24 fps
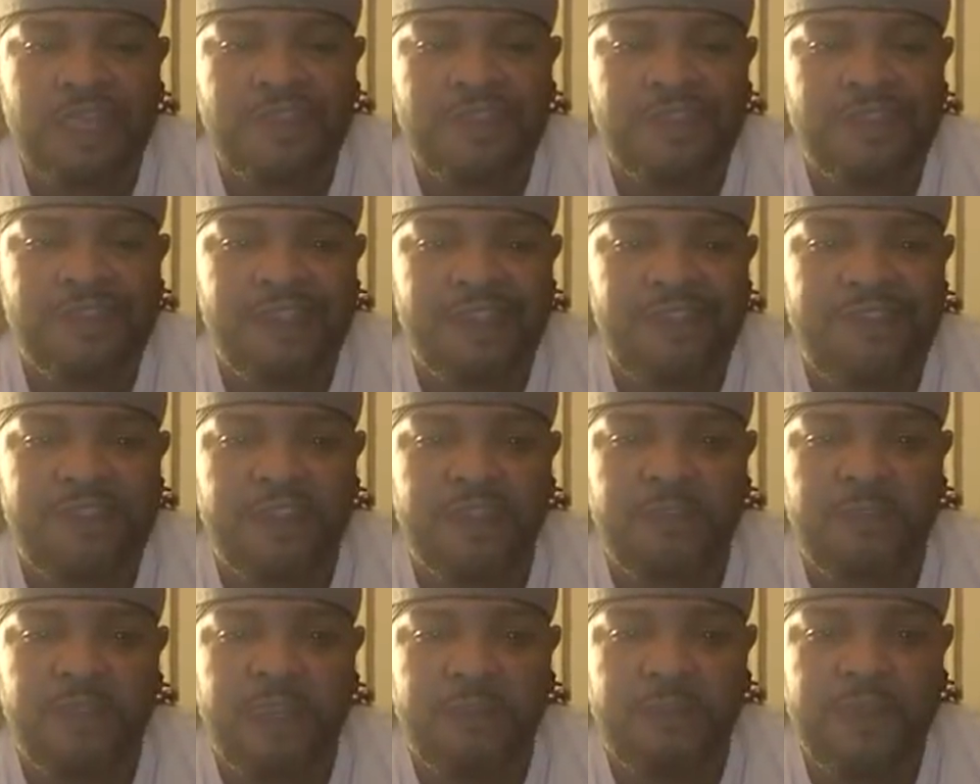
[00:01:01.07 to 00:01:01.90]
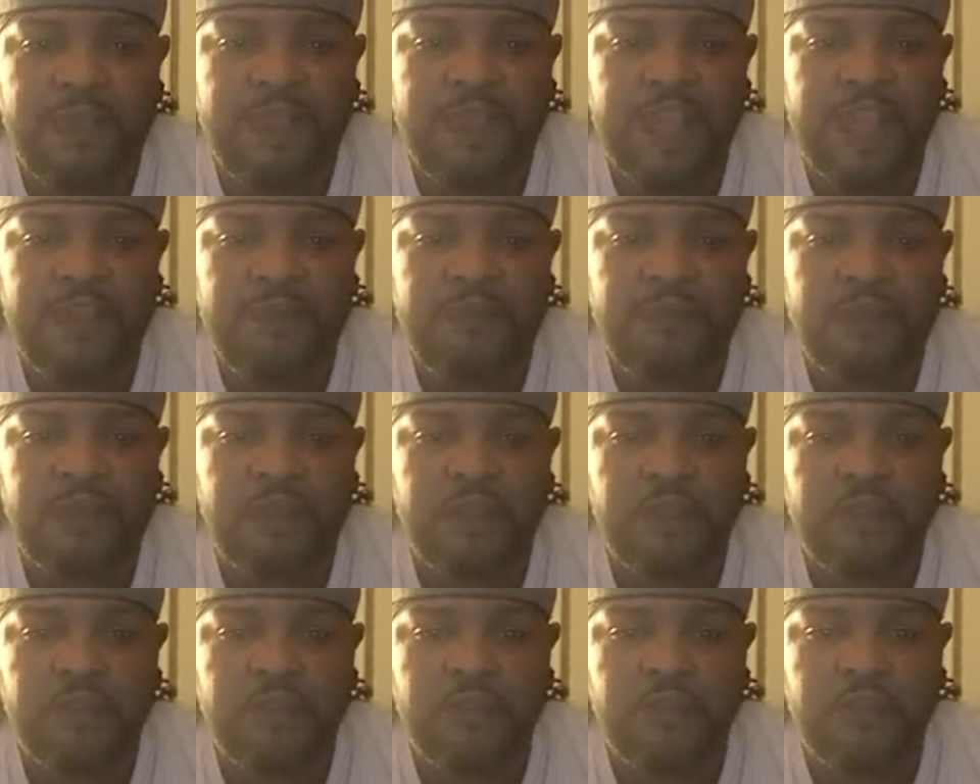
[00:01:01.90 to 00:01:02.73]
Dyslexia may be
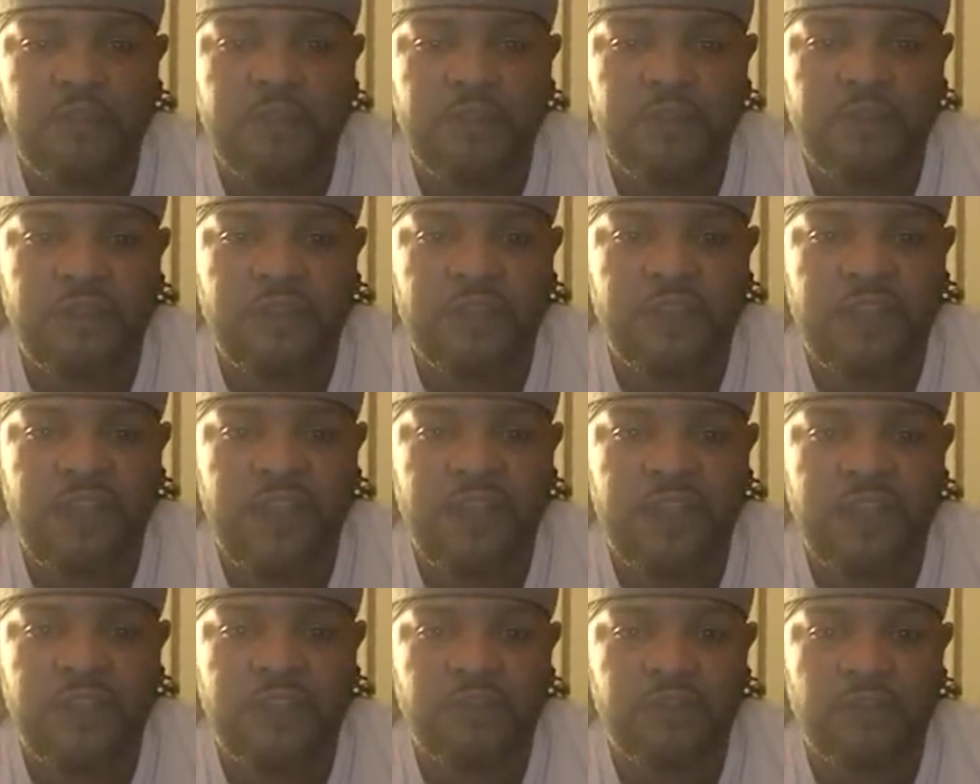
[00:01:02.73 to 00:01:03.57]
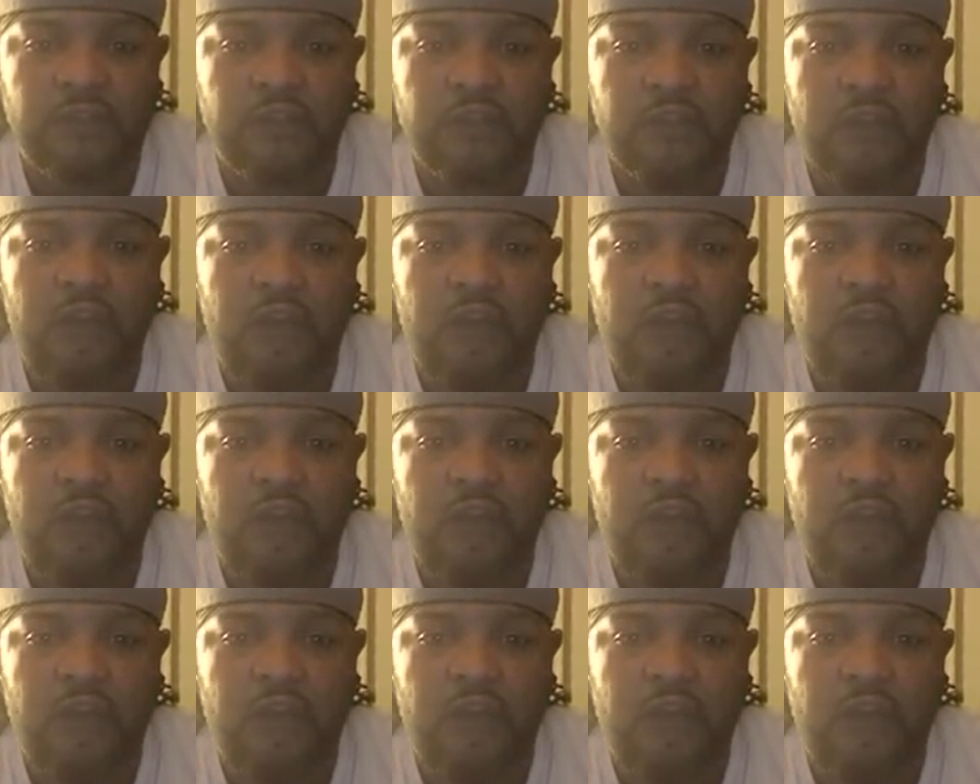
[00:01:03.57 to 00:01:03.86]
inherited through genetics or